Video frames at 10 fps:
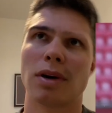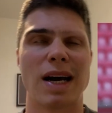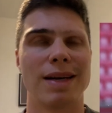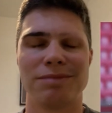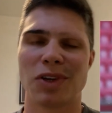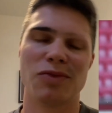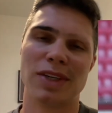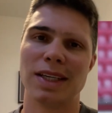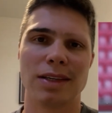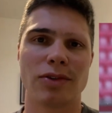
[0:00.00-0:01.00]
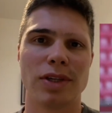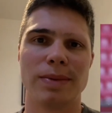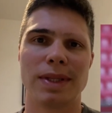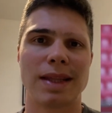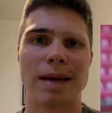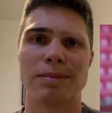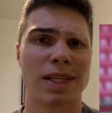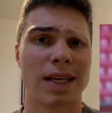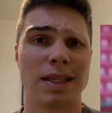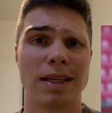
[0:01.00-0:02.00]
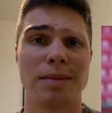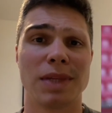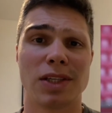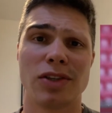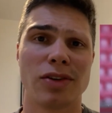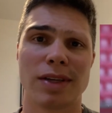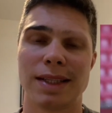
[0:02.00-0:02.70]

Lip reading: I don't really agree with them signing him this year.